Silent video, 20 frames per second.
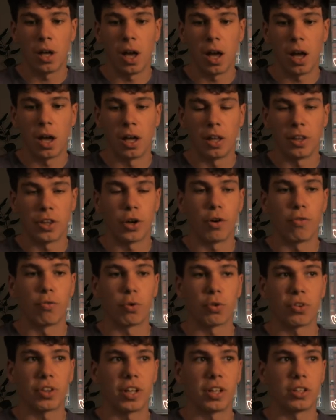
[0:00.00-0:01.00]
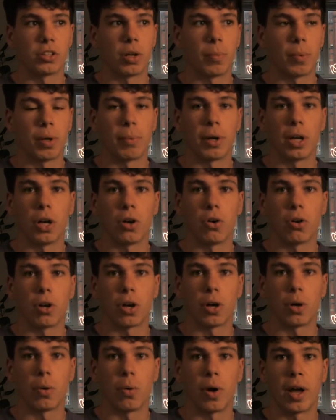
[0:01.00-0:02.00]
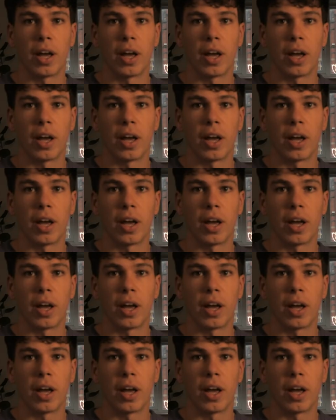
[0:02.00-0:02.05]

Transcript: Uh, the overall thing took me a bit longer,